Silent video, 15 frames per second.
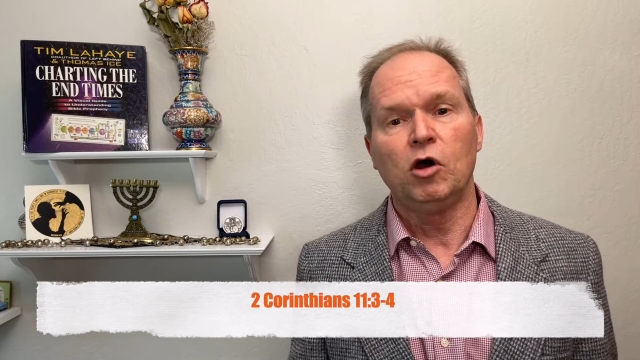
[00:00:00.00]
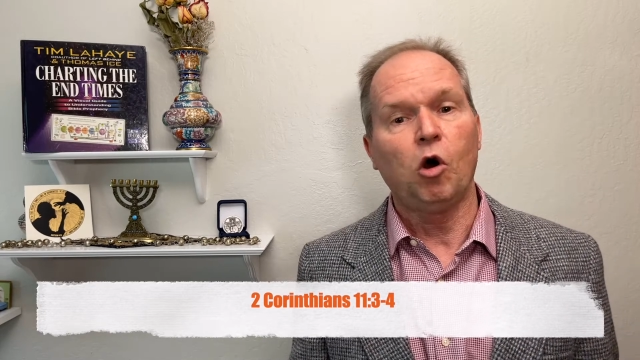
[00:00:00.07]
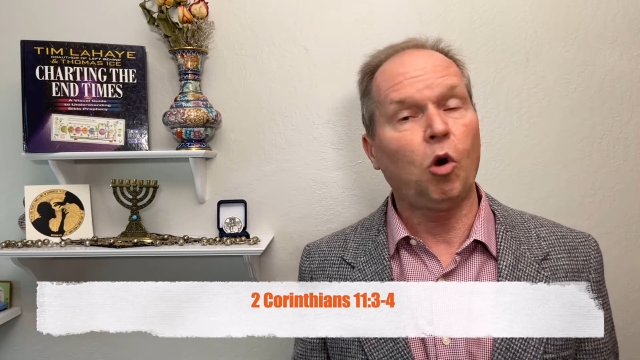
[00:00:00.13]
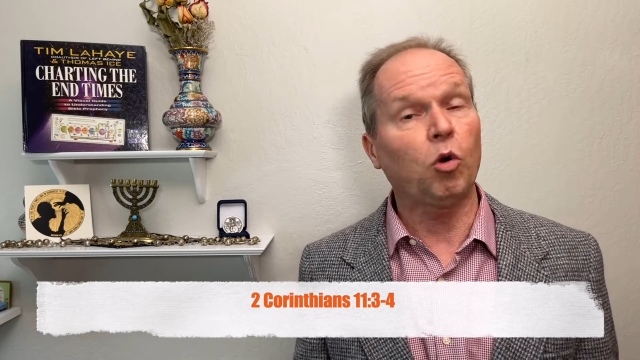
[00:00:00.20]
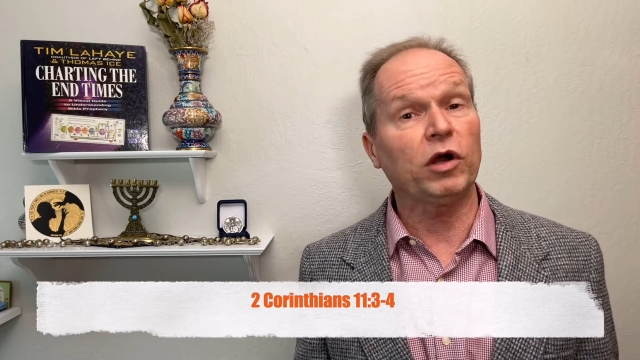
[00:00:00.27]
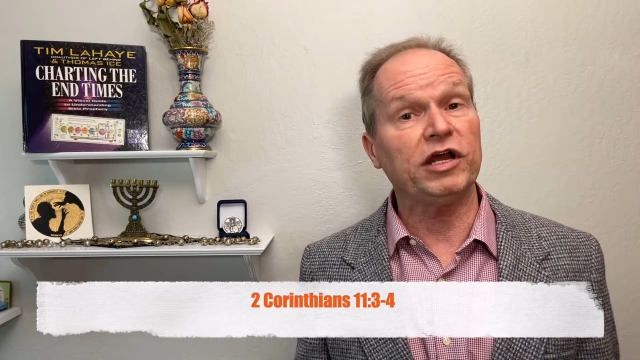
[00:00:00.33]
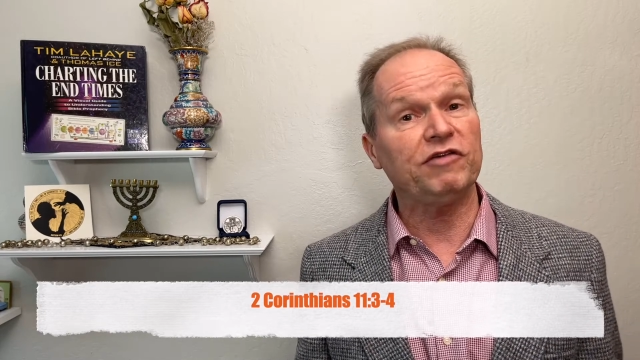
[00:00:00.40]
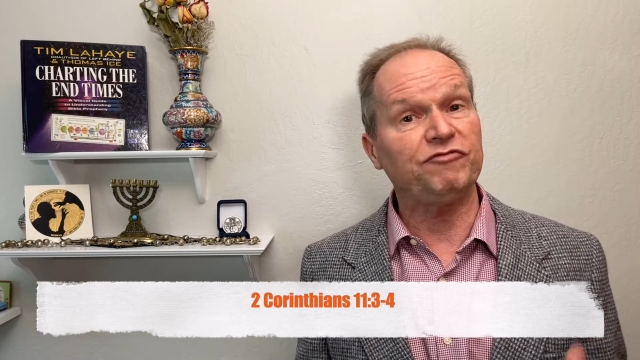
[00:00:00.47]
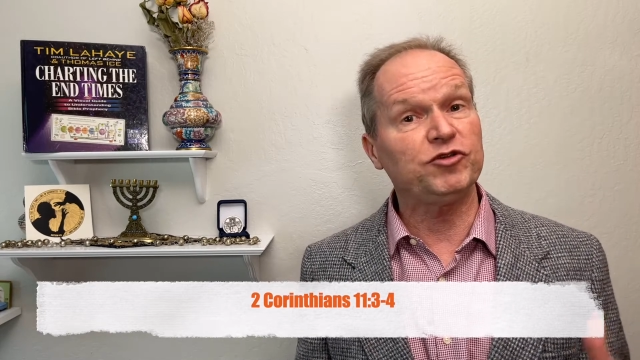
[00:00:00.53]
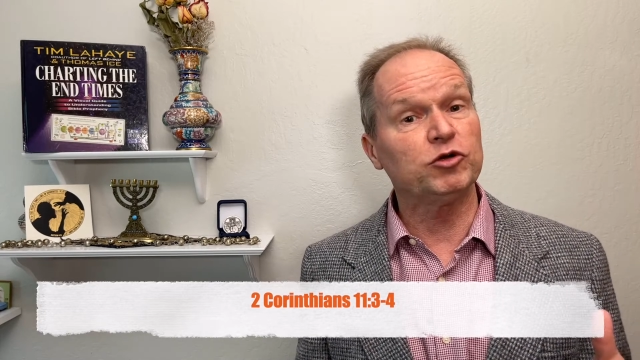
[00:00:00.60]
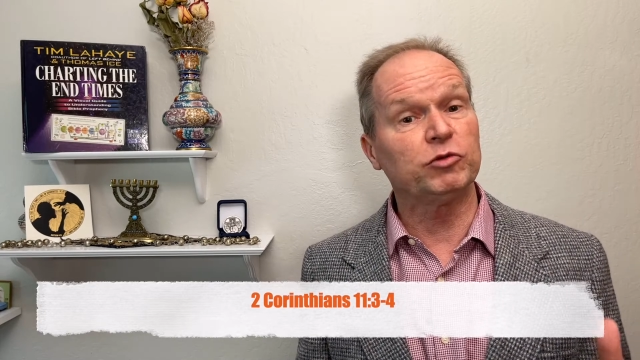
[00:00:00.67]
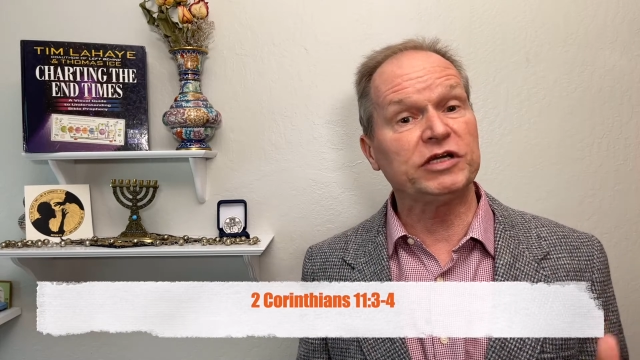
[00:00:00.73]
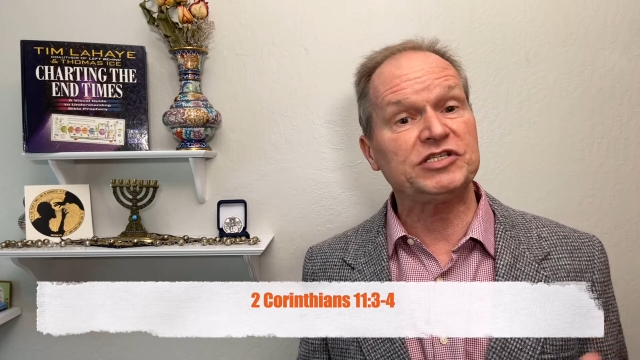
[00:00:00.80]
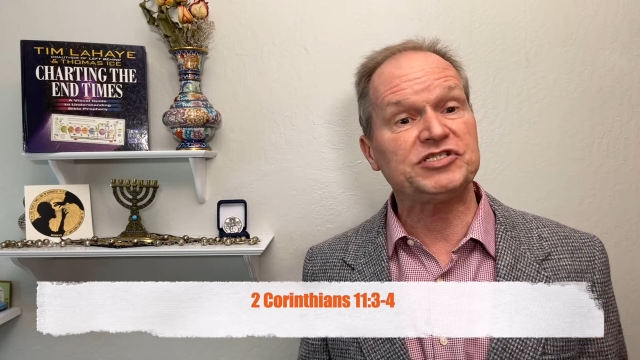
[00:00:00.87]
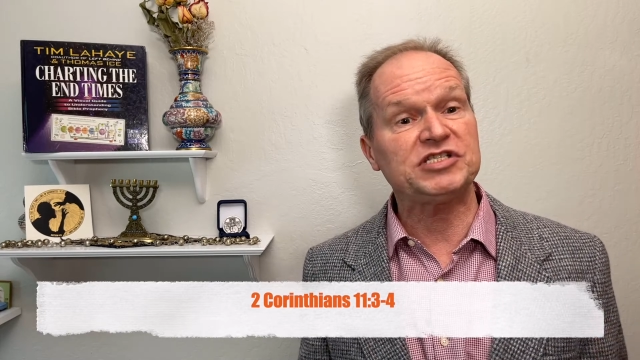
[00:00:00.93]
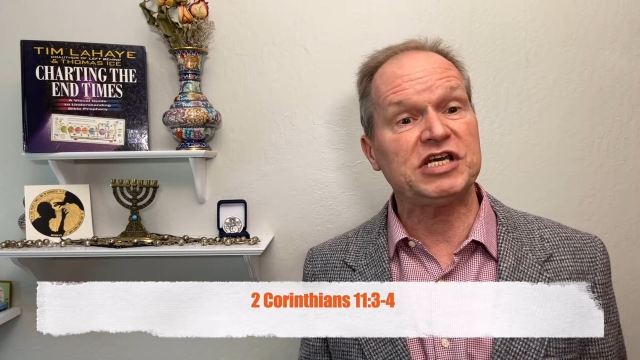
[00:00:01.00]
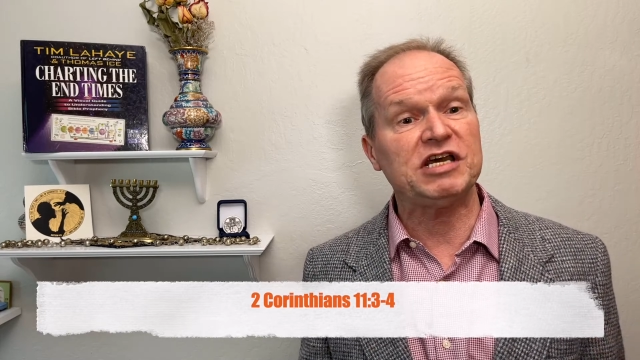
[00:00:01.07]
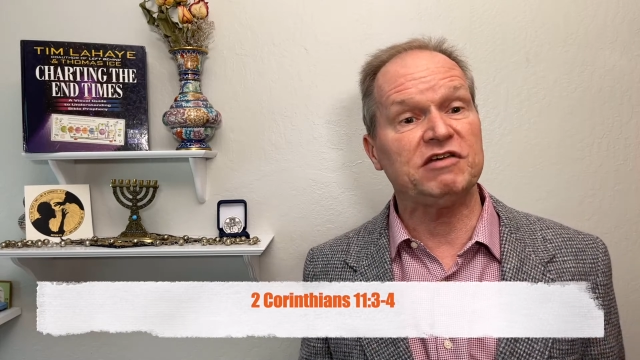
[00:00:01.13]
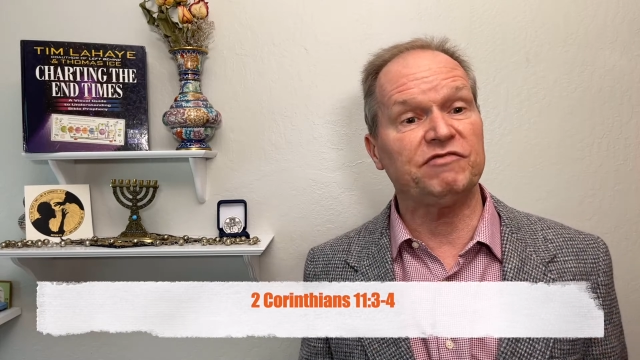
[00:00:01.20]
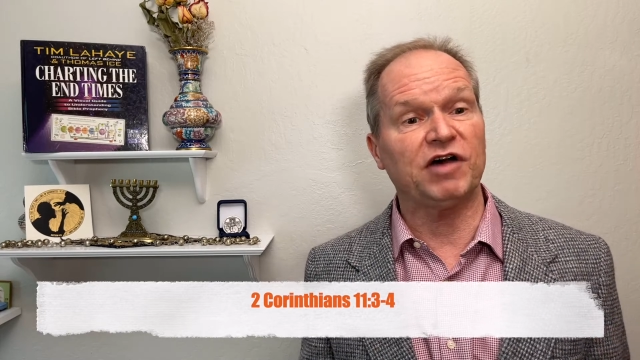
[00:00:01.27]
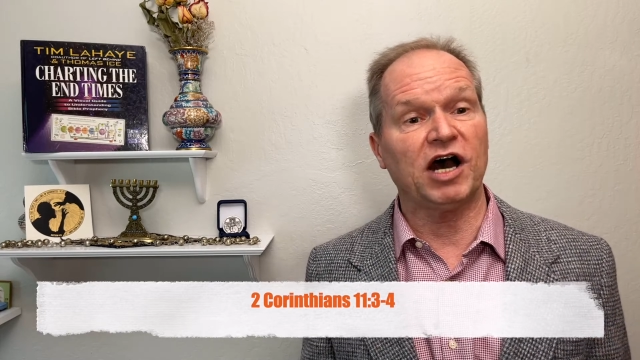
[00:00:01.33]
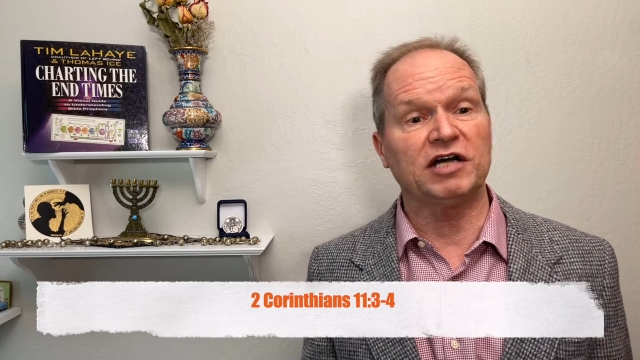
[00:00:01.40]
or if you
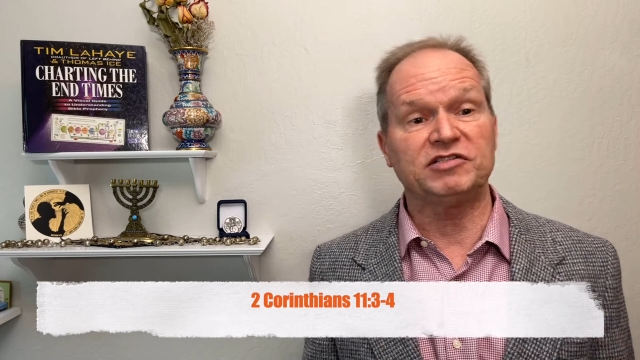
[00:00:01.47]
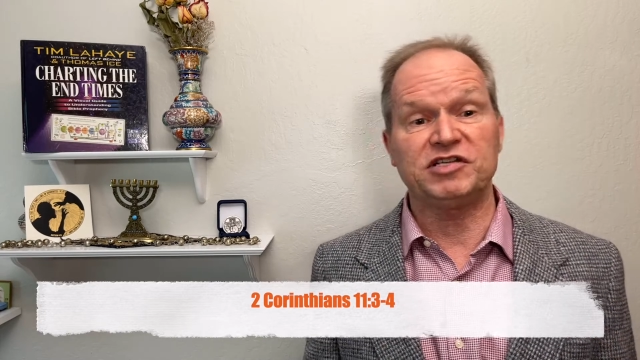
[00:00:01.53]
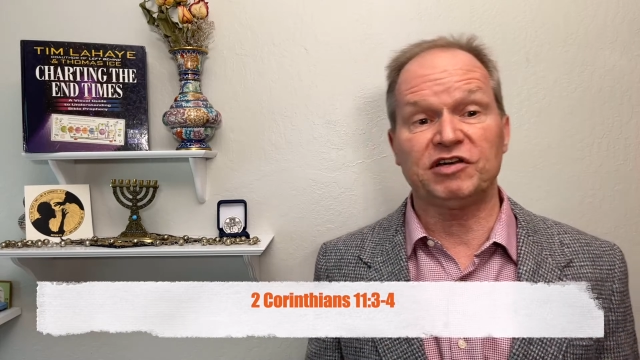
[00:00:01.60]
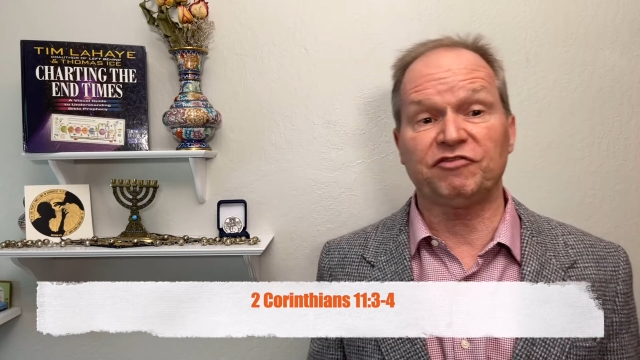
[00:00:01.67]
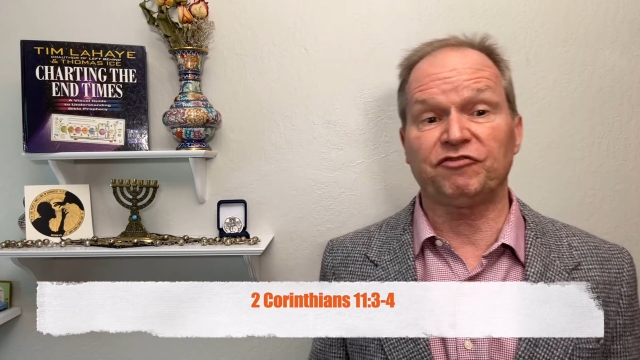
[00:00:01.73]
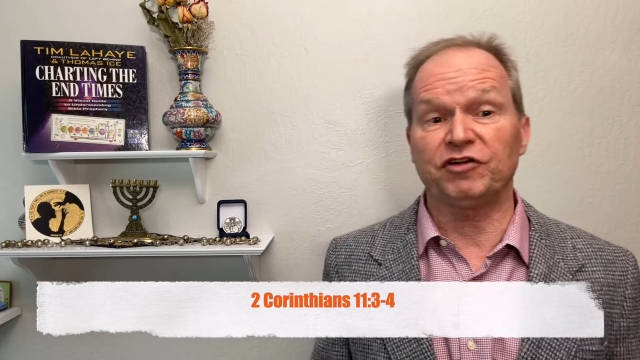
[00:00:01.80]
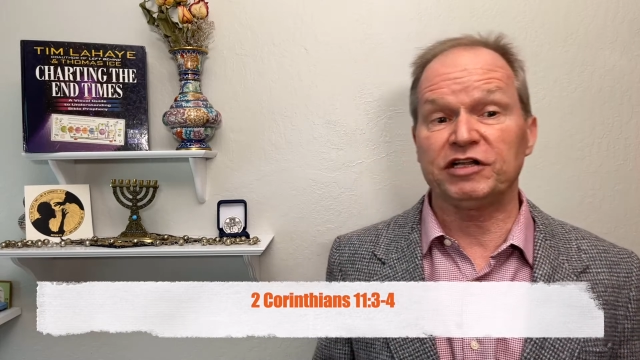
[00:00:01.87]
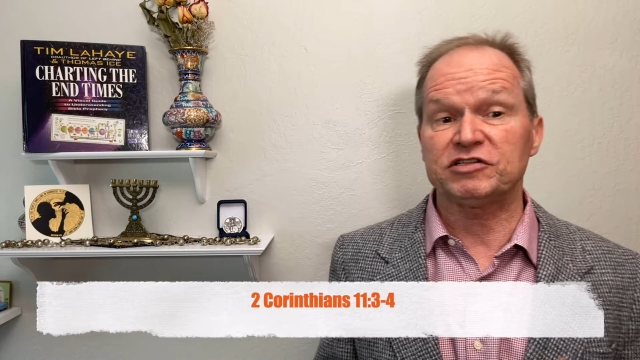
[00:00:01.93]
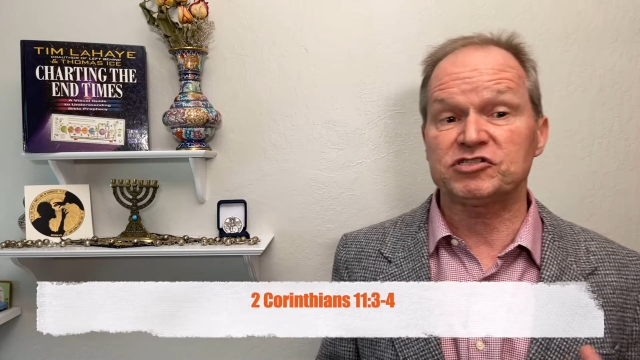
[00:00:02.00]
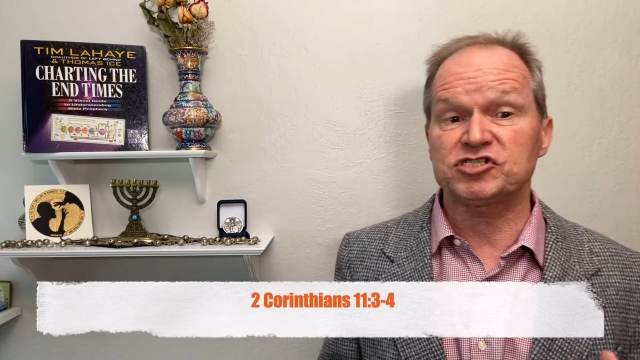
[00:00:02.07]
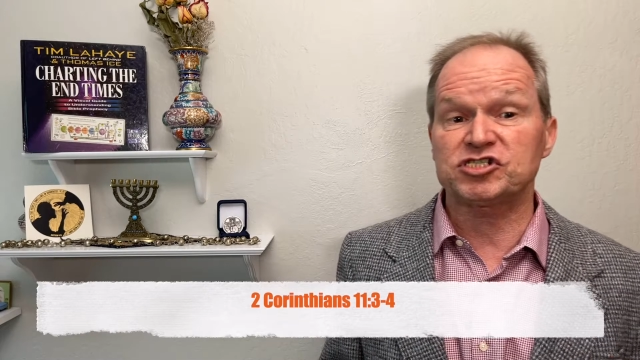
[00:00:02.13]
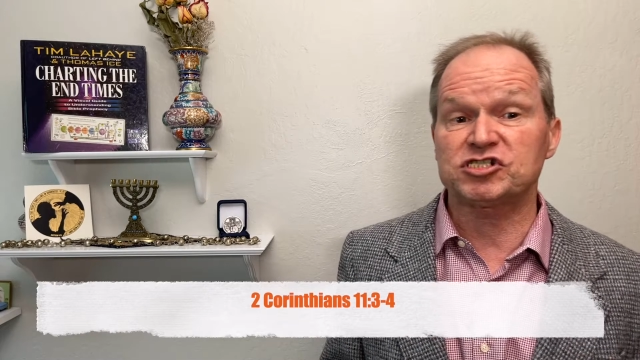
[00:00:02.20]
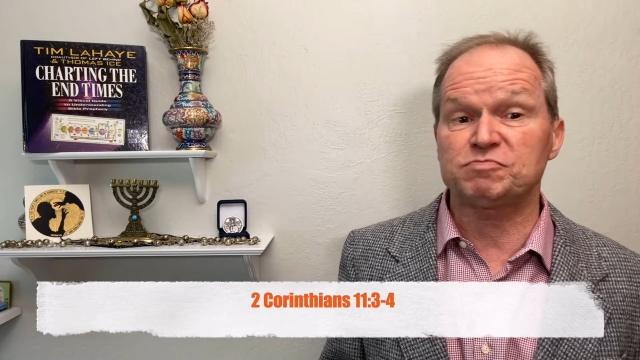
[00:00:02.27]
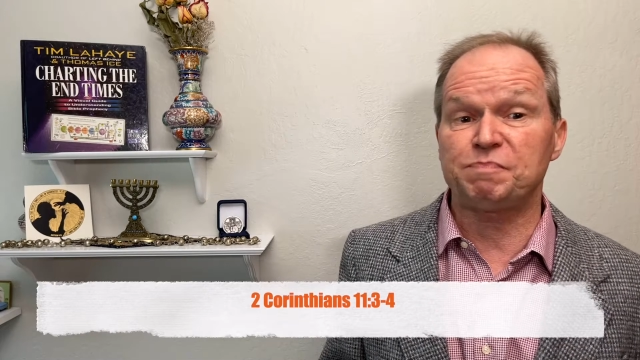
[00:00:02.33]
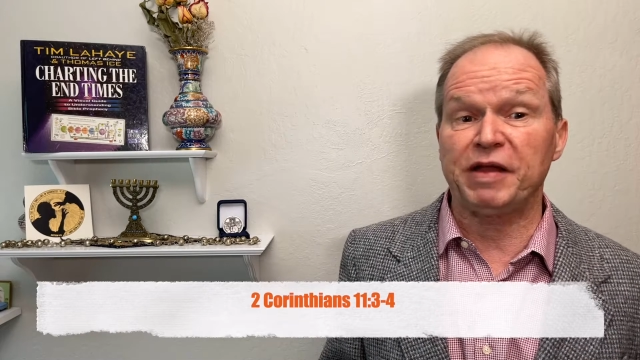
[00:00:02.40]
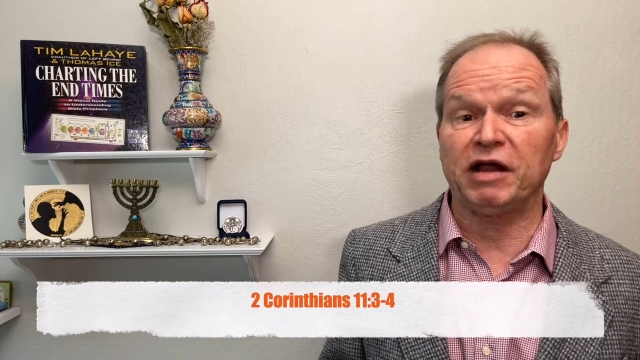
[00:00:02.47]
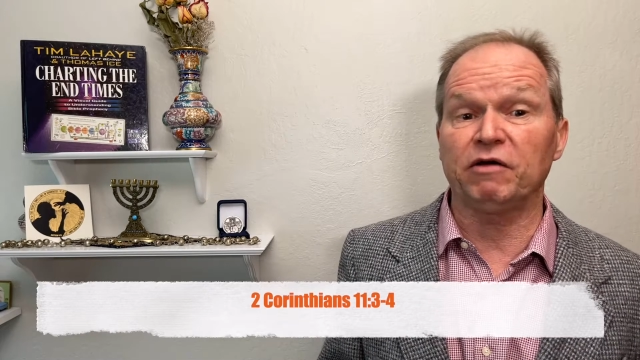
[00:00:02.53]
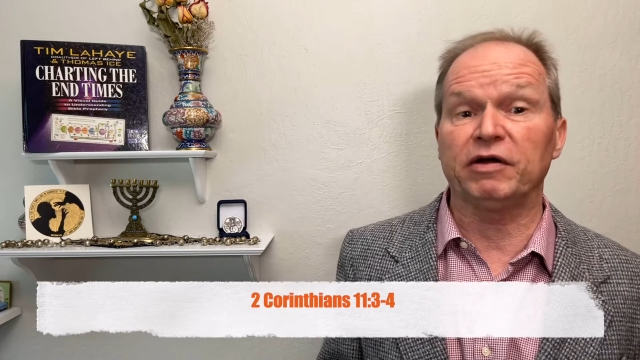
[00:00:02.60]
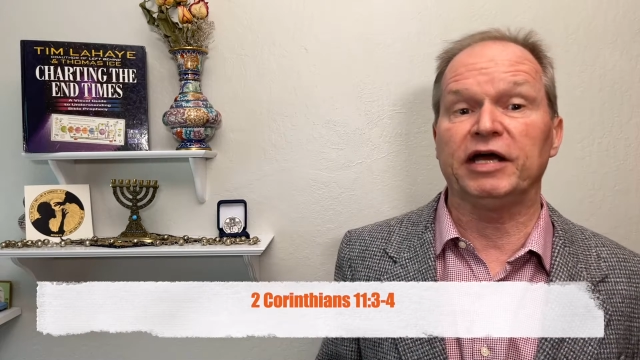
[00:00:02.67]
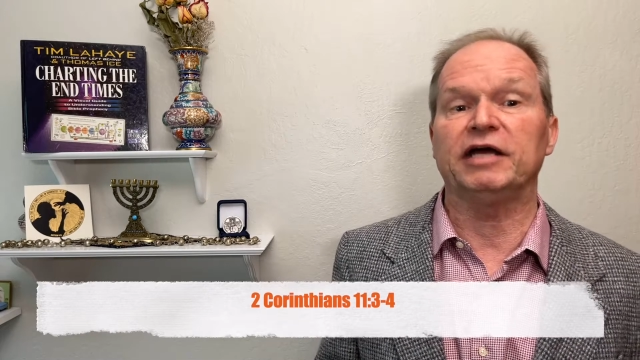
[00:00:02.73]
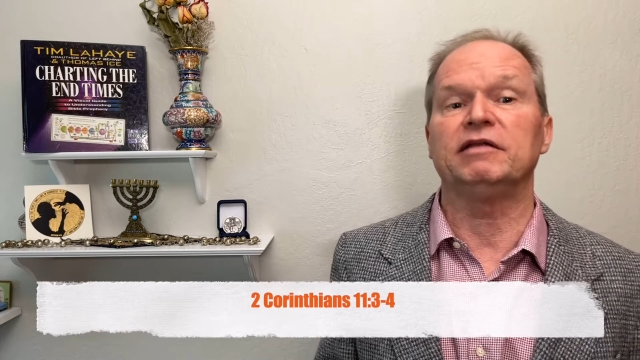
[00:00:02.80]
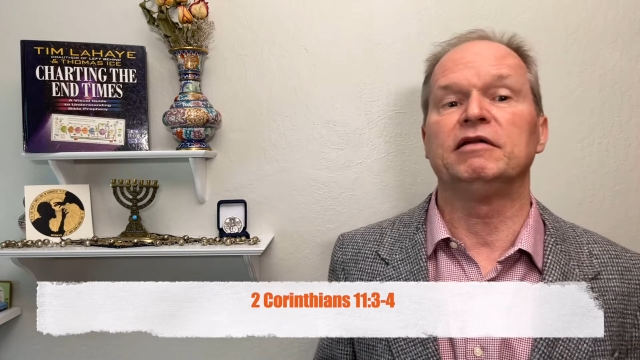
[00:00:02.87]
receive a different
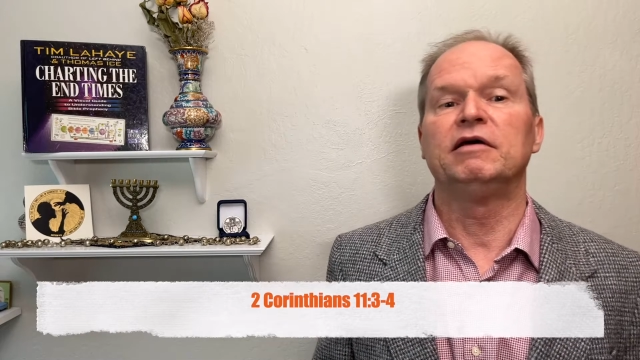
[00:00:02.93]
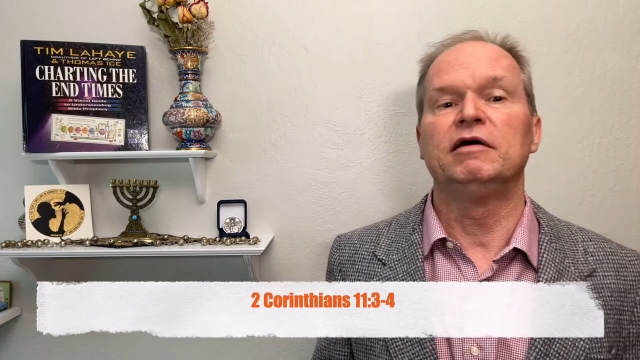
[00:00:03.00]
spirit